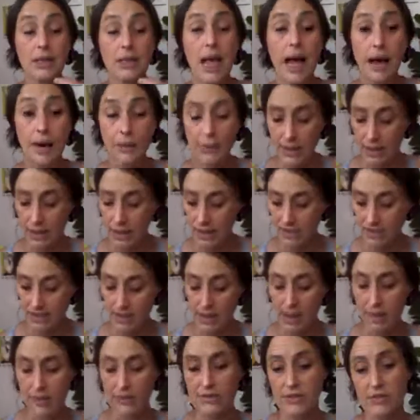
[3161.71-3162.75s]
allowing
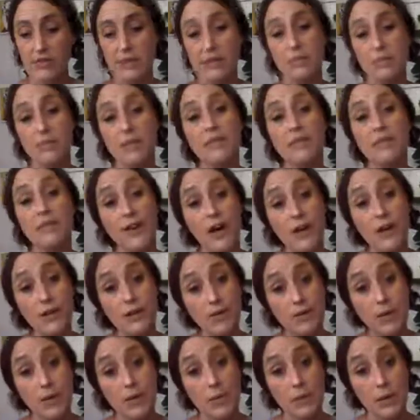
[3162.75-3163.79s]
ourselves to be
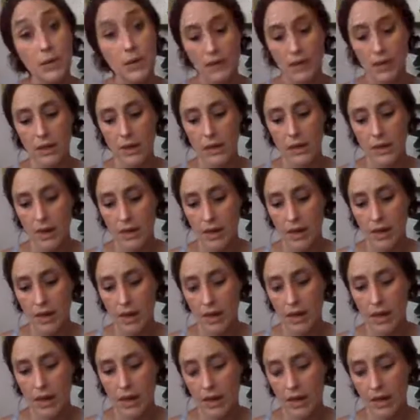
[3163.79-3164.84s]
vulnerable.
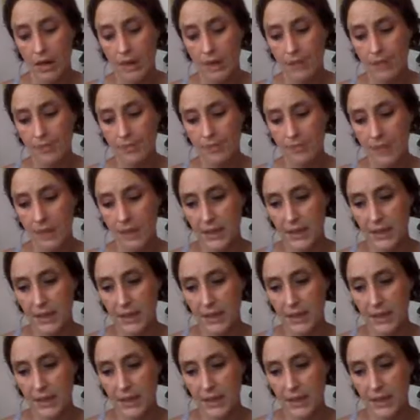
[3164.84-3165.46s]
To